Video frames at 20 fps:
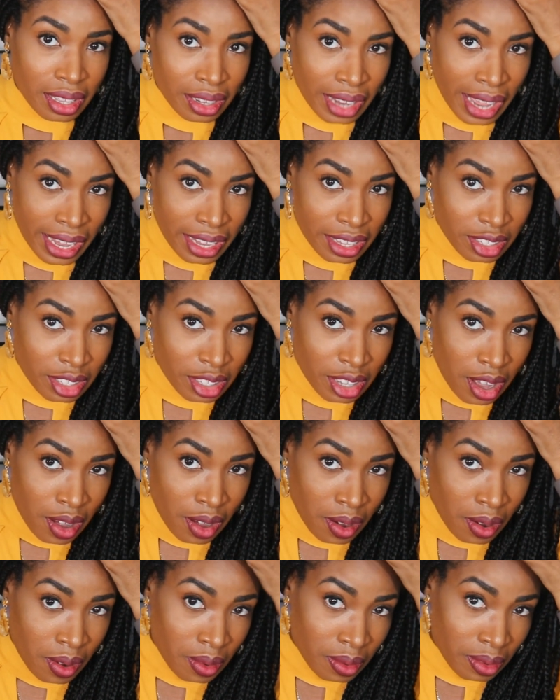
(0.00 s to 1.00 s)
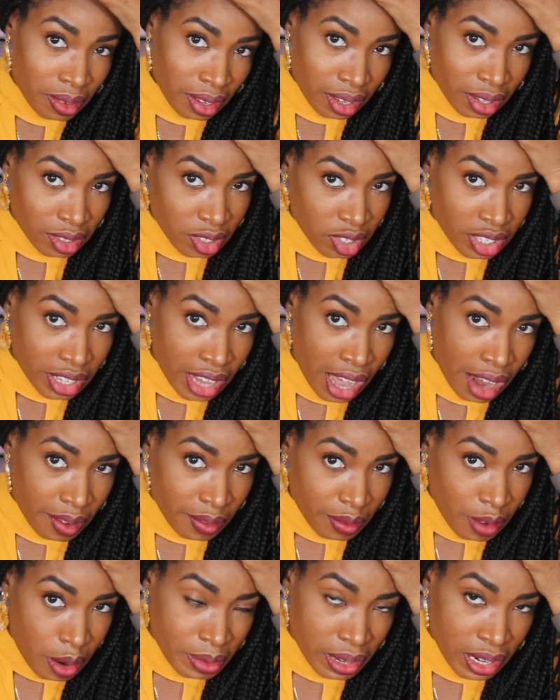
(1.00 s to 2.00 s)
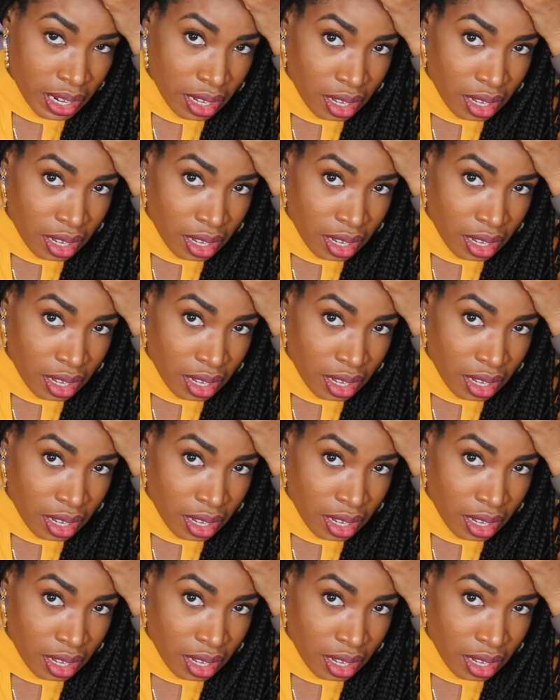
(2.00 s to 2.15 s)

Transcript: like so, and just kind of rub it